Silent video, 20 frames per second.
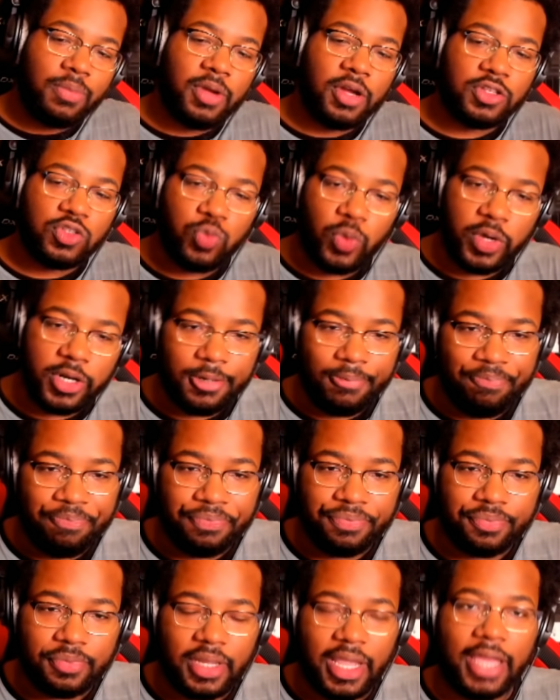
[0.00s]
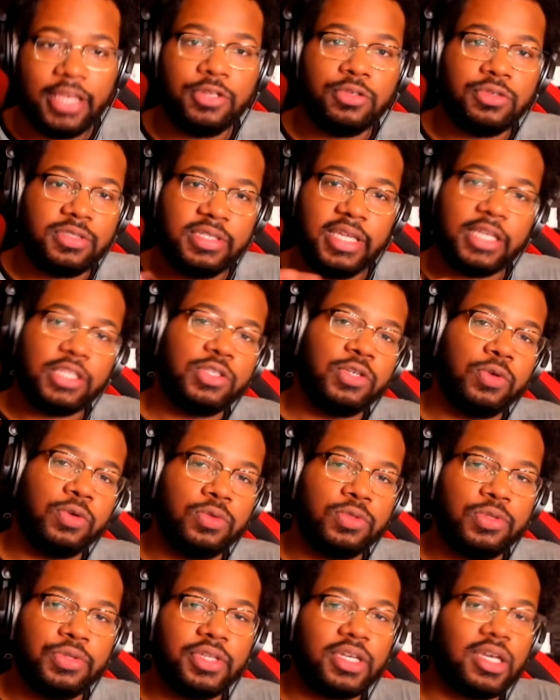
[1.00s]
me on Twitter and you stick
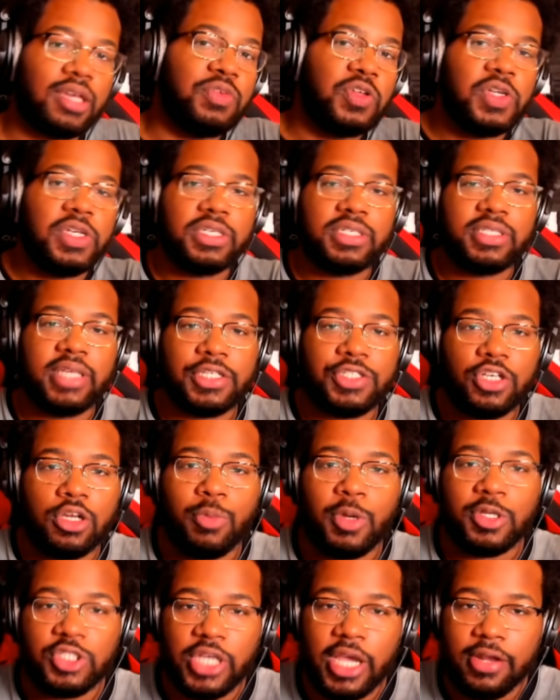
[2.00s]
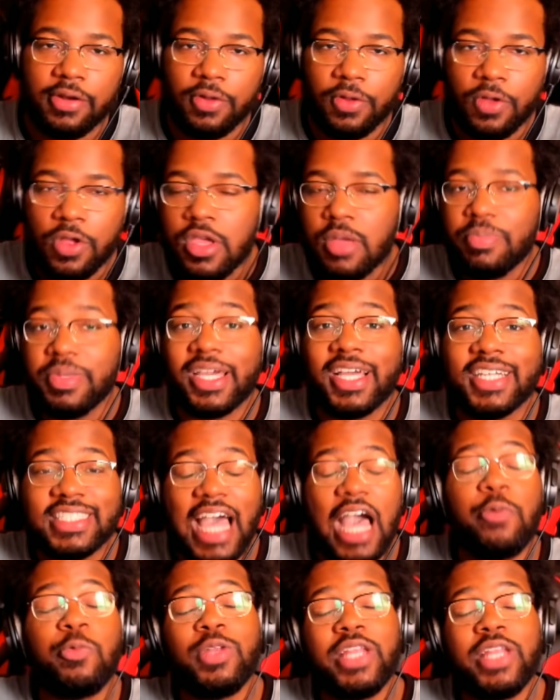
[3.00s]
tuned to the community section on my channel because
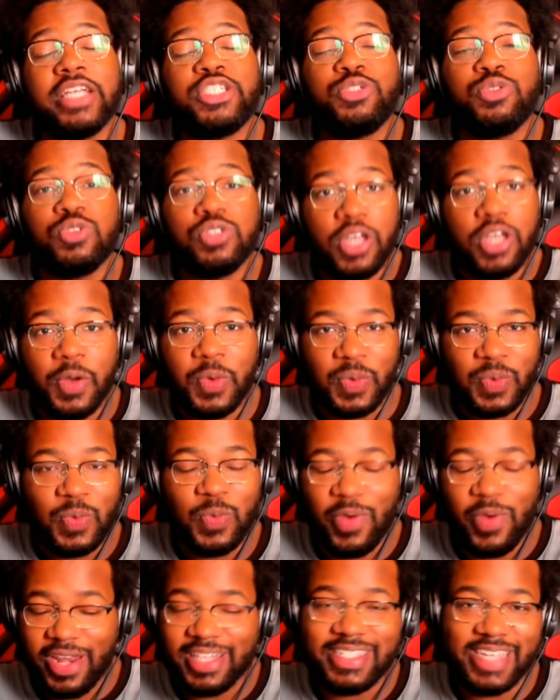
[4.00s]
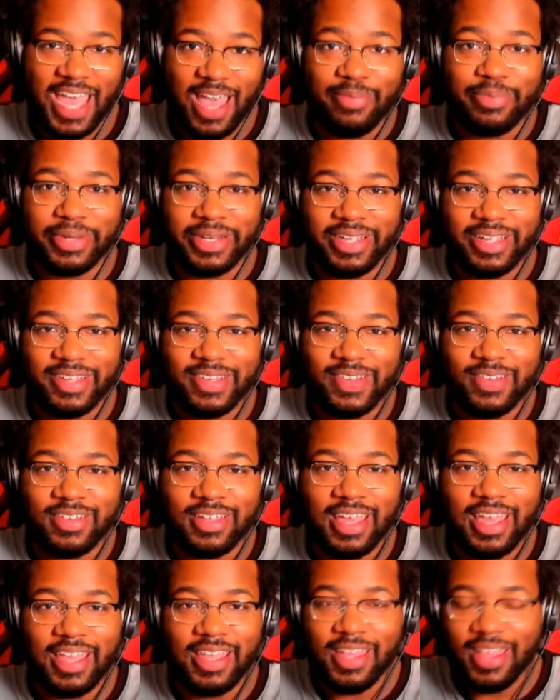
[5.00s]
I will let you know when it's happening.
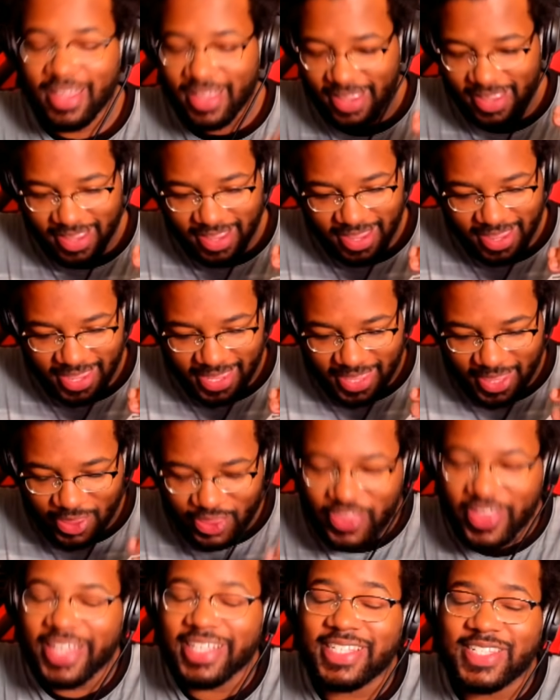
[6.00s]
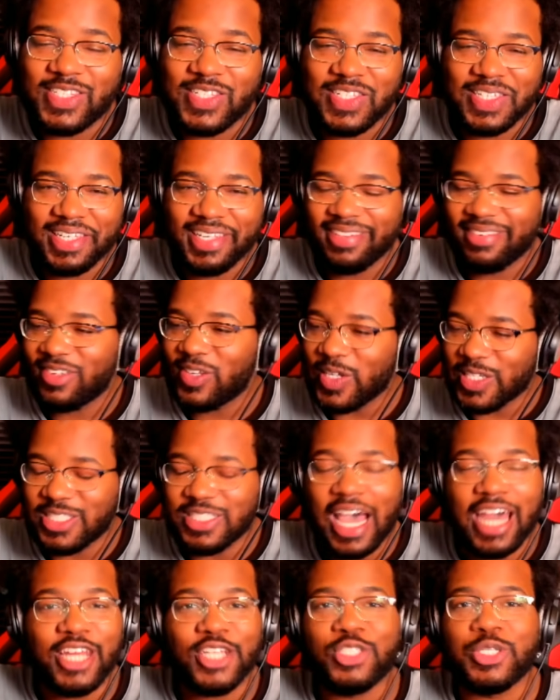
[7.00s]
Okay. This is
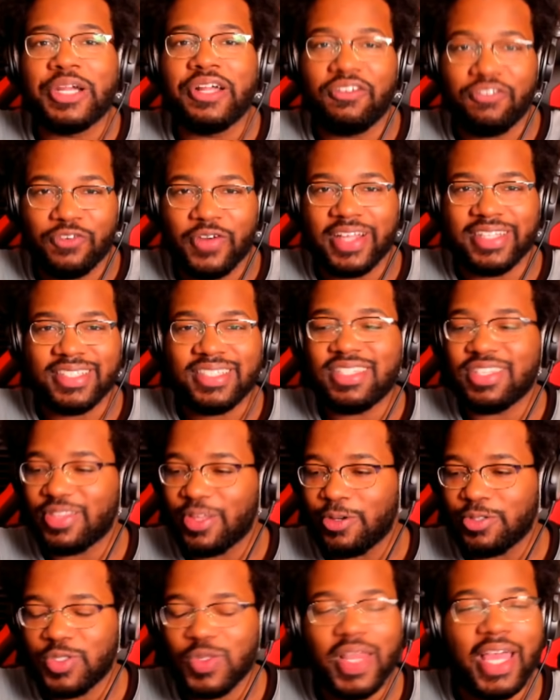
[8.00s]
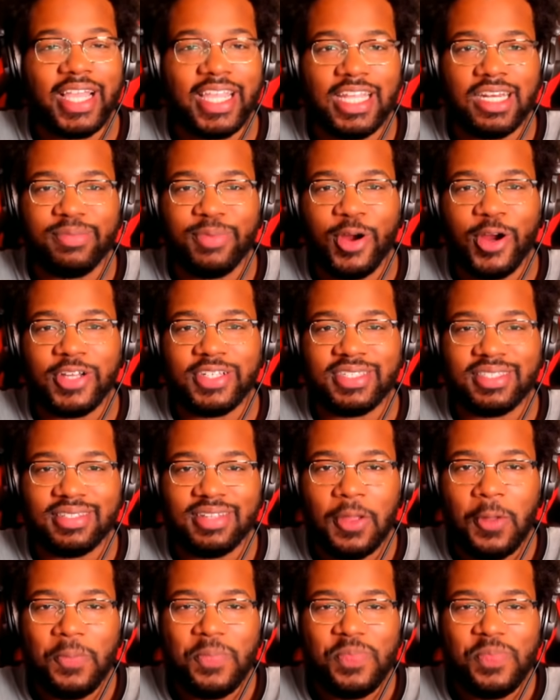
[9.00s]
not a drill, friends, to those who like Kingdom Hearts.